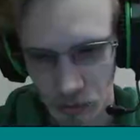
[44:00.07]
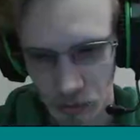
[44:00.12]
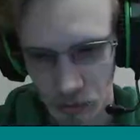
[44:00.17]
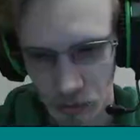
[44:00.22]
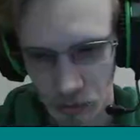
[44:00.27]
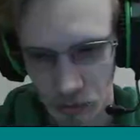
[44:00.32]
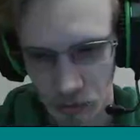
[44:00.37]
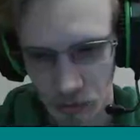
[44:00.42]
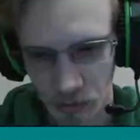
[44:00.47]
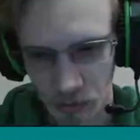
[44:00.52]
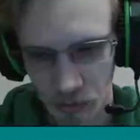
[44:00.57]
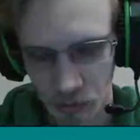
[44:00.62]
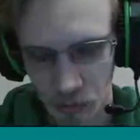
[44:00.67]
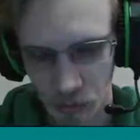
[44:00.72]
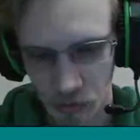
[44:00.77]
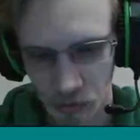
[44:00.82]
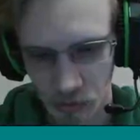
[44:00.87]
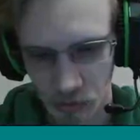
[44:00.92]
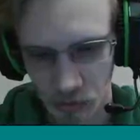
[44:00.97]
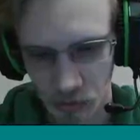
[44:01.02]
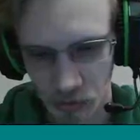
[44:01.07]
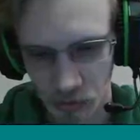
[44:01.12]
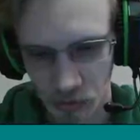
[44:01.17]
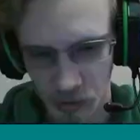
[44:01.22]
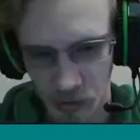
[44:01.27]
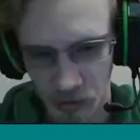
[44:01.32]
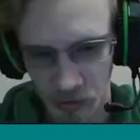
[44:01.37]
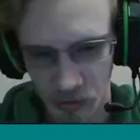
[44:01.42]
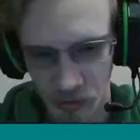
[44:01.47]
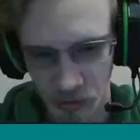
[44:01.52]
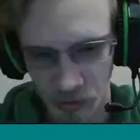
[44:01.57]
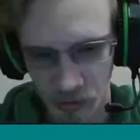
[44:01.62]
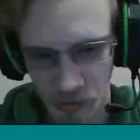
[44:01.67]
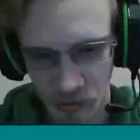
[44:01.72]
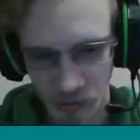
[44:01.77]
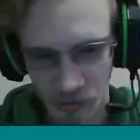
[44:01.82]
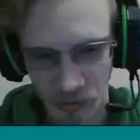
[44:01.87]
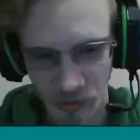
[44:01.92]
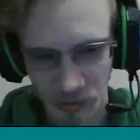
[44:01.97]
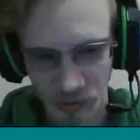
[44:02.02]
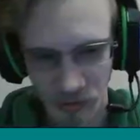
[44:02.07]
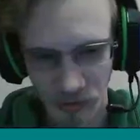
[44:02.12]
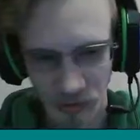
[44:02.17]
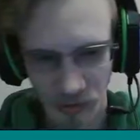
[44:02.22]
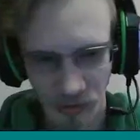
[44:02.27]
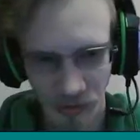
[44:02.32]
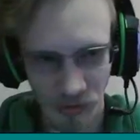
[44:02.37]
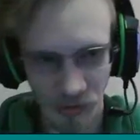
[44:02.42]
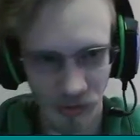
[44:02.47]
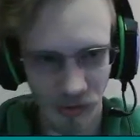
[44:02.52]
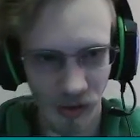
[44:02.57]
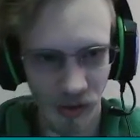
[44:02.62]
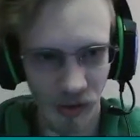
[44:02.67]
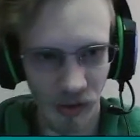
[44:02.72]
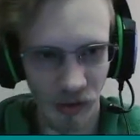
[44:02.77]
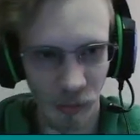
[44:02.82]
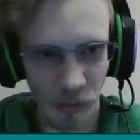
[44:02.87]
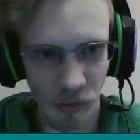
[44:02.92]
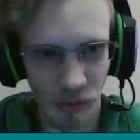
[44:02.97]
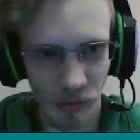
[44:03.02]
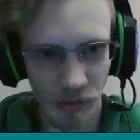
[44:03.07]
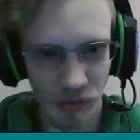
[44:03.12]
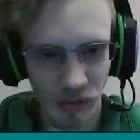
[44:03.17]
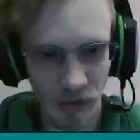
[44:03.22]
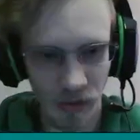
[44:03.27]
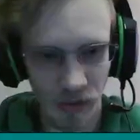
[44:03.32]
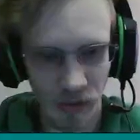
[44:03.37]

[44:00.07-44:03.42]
this, which isn't a scene anymore.